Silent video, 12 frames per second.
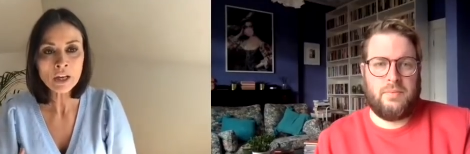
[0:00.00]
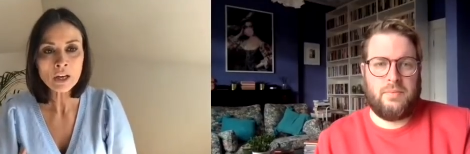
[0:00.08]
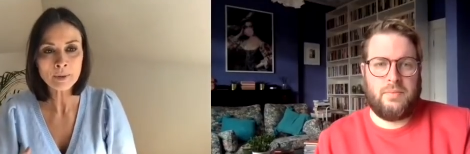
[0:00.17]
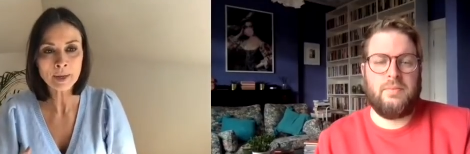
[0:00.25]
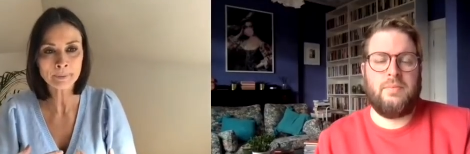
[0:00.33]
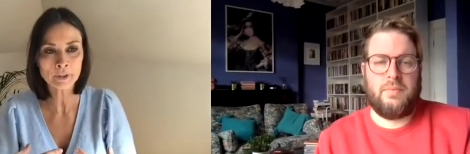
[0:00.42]

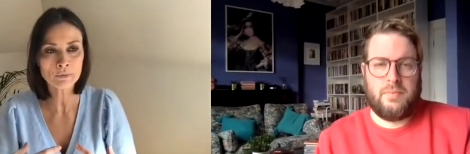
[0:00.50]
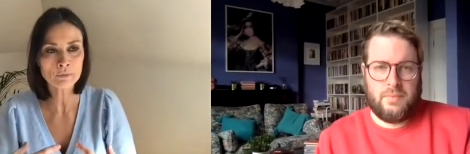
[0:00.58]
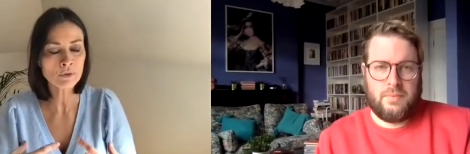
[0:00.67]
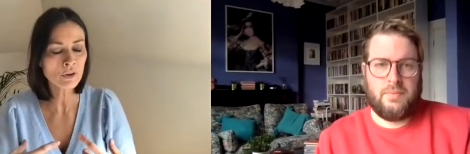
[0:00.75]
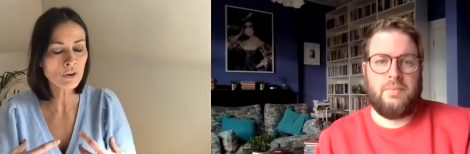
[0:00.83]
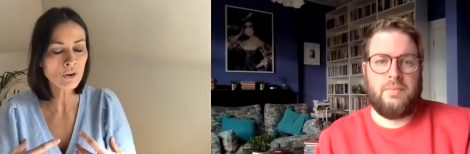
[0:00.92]
Speaker 1: People are
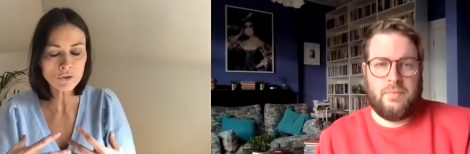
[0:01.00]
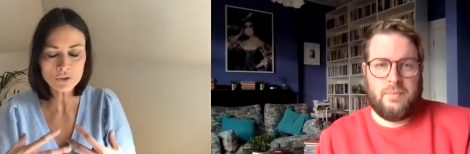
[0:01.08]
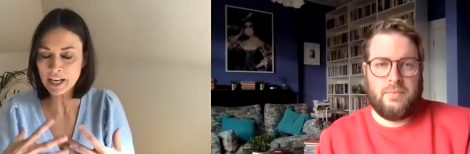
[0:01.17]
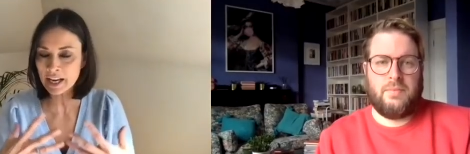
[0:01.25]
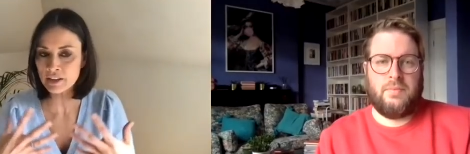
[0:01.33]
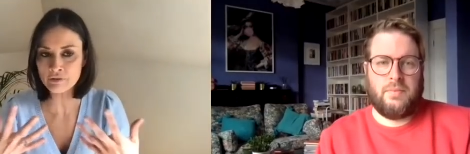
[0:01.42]
not
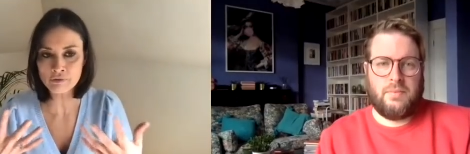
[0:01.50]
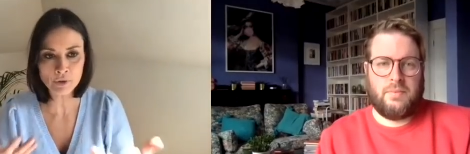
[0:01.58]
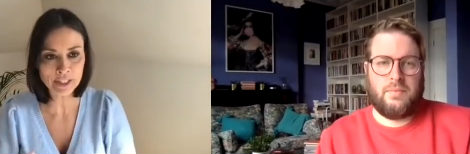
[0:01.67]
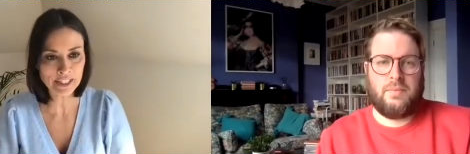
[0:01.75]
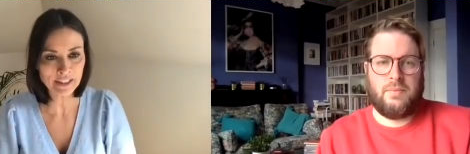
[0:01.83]
scared of voicing their